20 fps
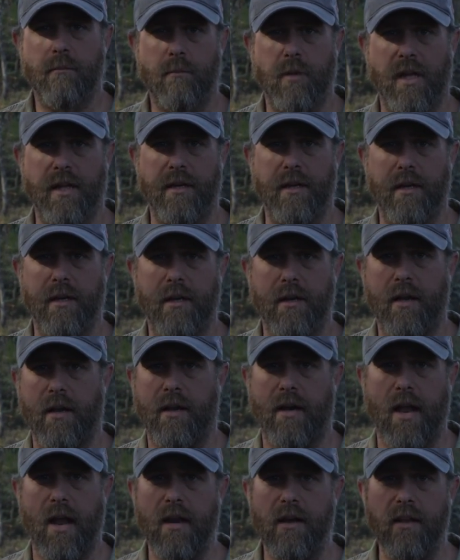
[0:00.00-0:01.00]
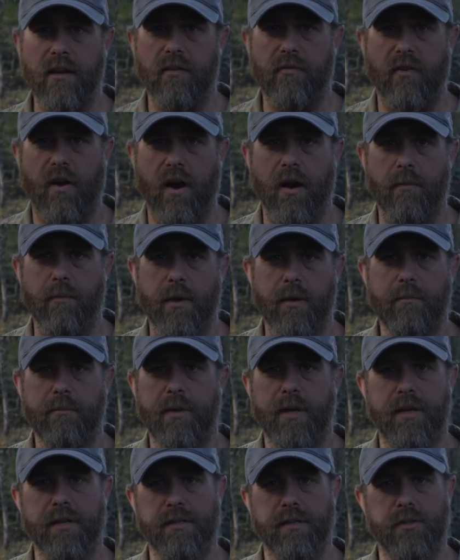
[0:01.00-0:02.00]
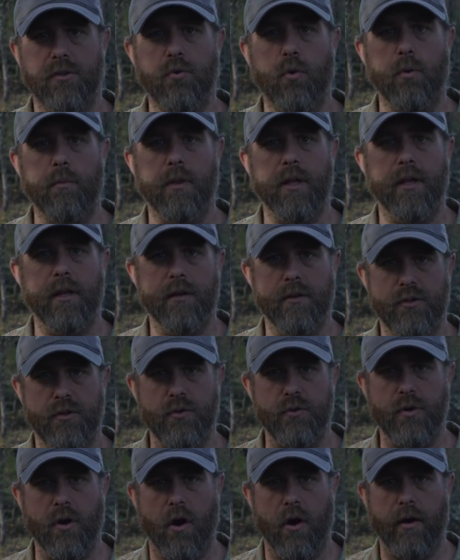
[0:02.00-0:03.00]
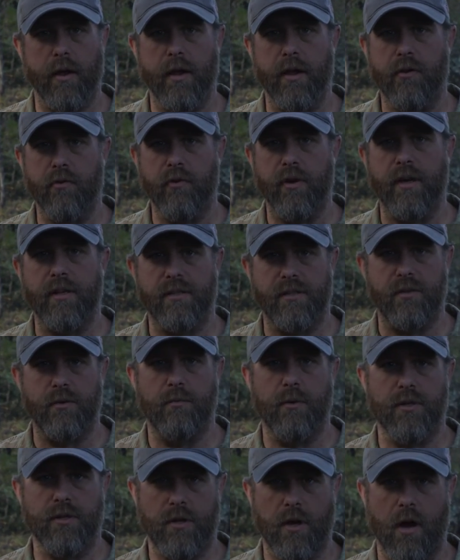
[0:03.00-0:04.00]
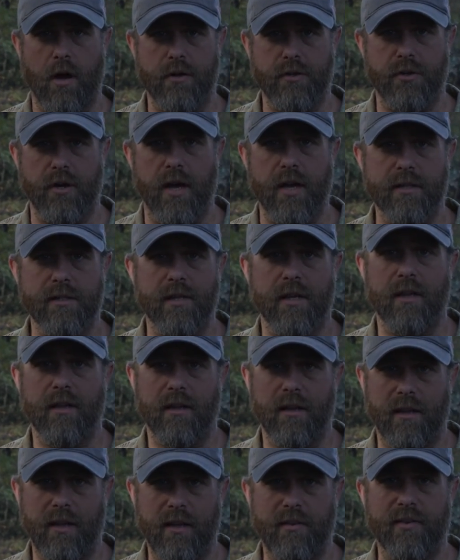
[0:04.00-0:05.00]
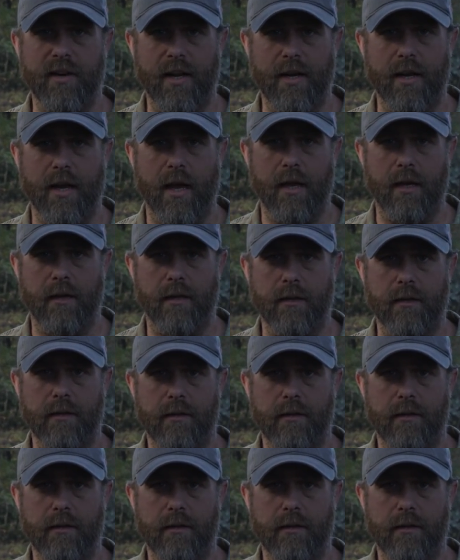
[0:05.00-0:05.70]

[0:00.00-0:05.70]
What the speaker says: blend in any environment because it's normally too dark and creates too much contrast, even at night.